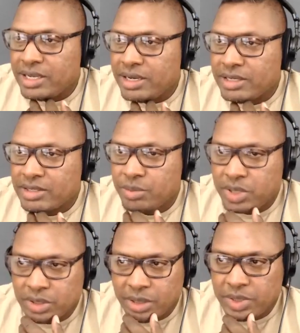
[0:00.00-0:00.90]
is to
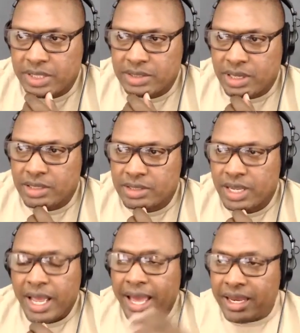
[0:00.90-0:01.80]
build up these things,
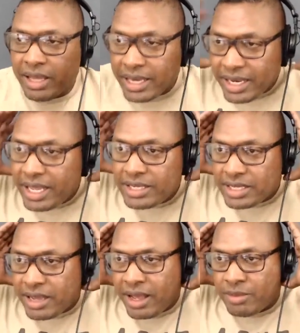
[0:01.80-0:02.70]
and it is.
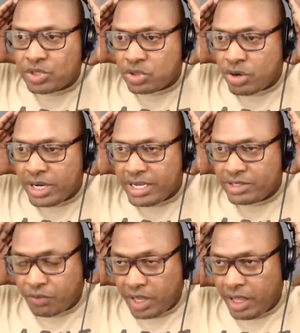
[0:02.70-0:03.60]
I'm sure it is
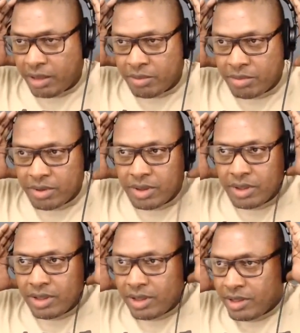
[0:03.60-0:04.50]
for him.
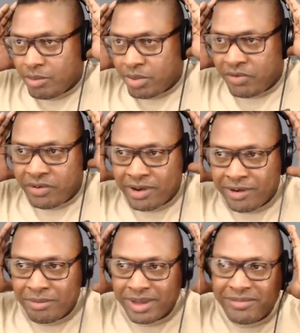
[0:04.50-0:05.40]

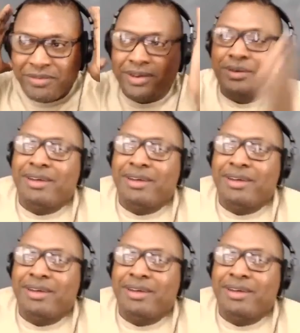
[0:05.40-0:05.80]
But every